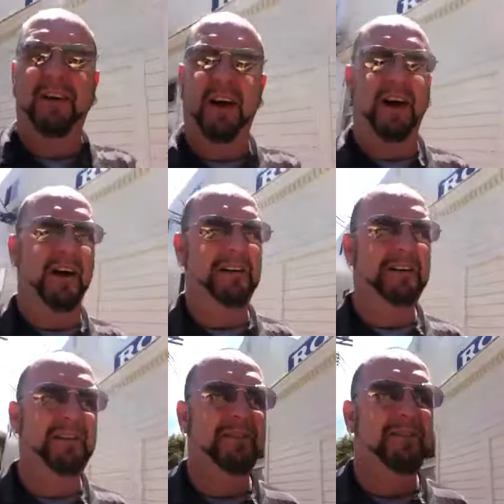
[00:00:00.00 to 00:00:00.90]

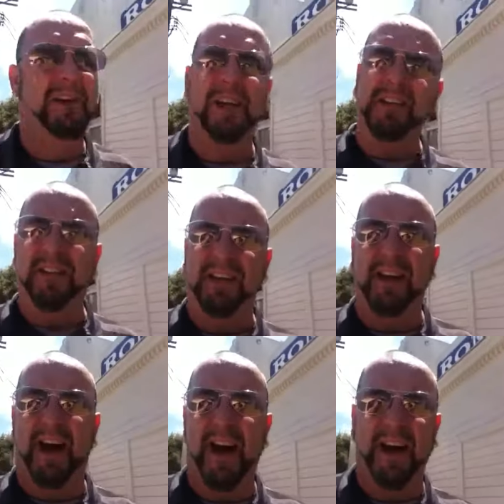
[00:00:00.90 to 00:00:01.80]

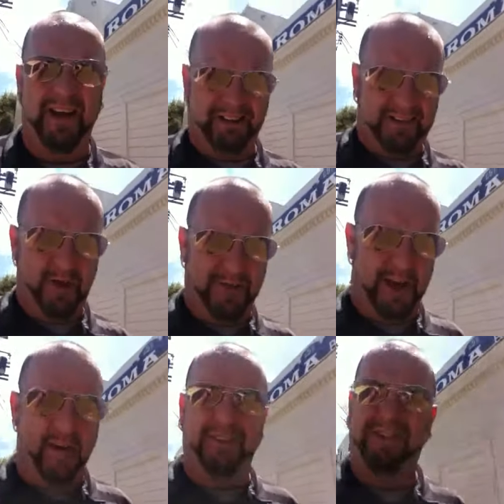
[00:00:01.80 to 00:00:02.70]
cleansing diet is
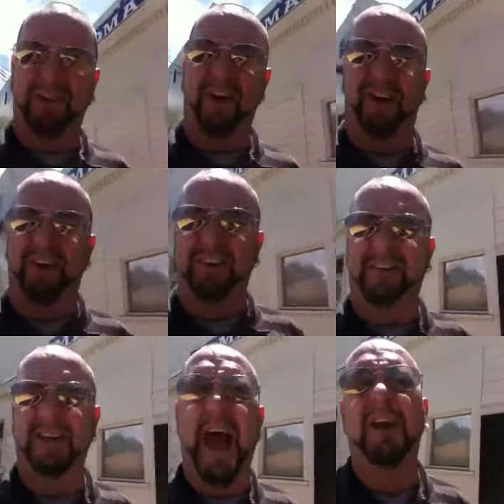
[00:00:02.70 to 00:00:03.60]
coming up starting on
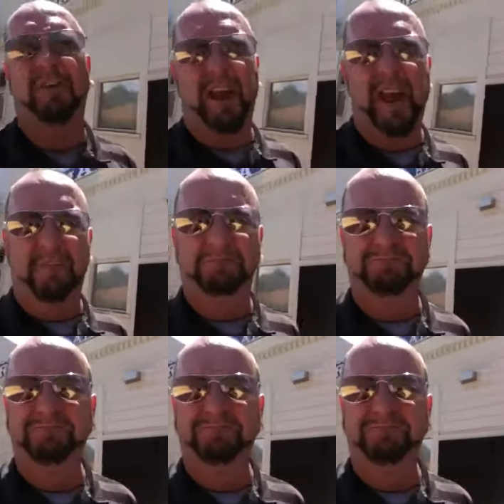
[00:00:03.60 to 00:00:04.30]
Saturday.